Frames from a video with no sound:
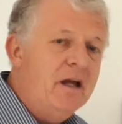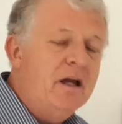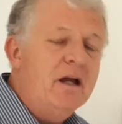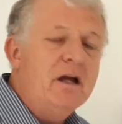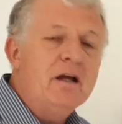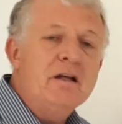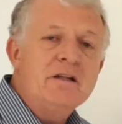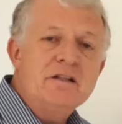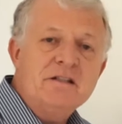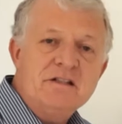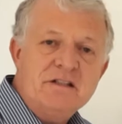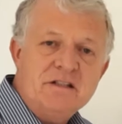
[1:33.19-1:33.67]

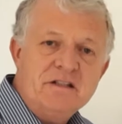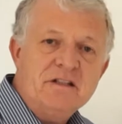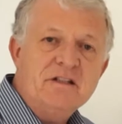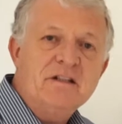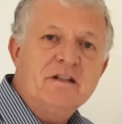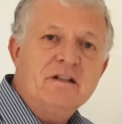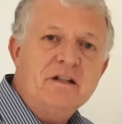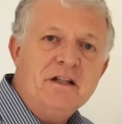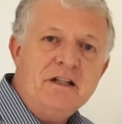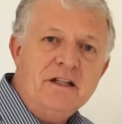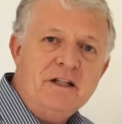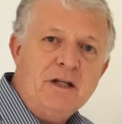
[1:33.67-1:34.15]
and
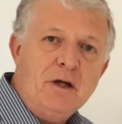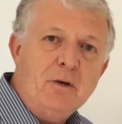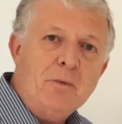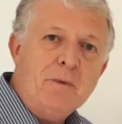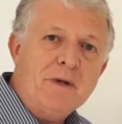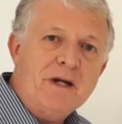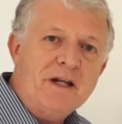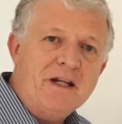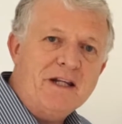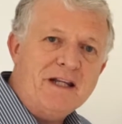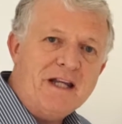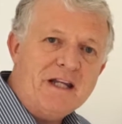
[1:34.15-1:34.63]

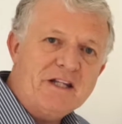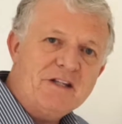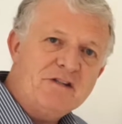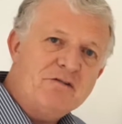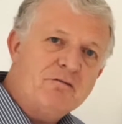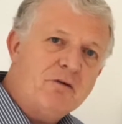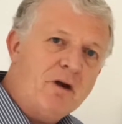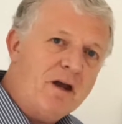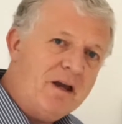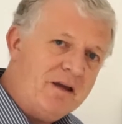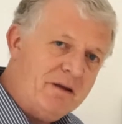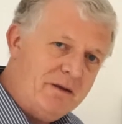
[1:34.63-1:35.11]
we're going to get you
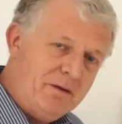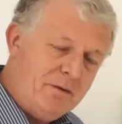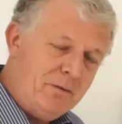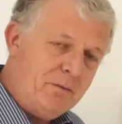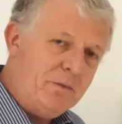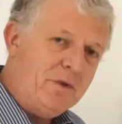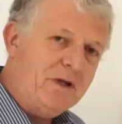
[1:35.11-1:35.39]
right,